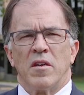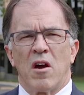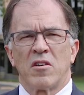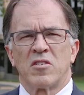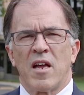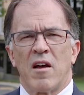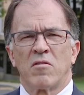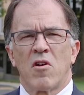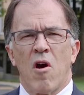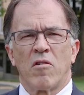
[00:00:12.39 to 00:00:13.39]

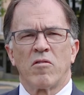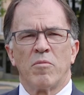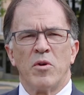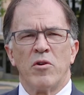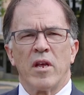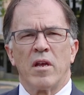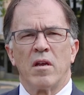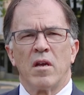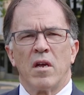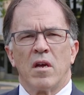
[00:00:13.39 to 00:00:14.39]
Youngstown Cardinal Mooney.
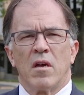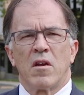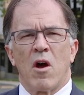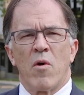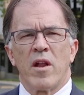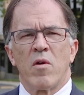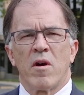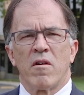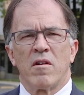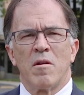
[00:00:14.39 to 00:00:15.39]
Go
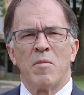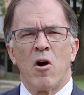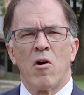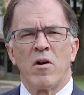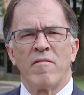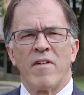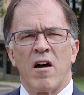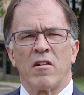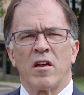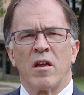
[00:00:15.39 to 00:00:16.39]
anywhere in the Mahoning
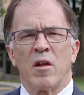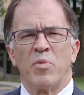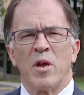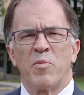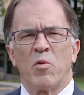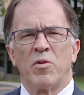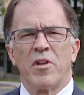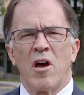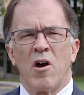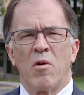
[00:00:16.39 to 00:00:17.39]
Valley and people will
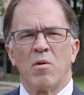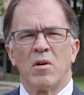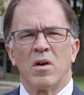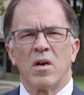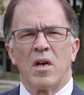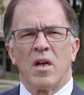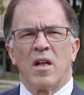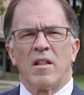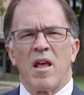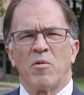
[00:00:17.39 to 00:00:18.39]
know,
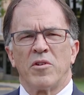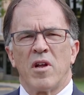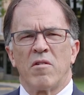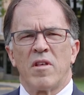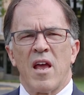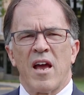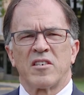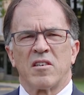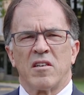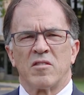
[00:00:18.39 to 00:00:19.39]
they will know the
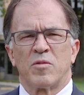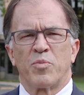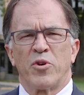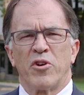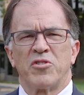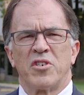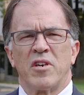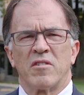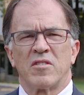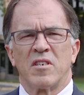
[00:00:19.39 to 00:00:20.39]
excellence produced
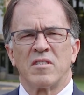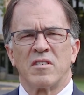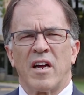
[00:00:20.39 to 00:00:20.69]
here since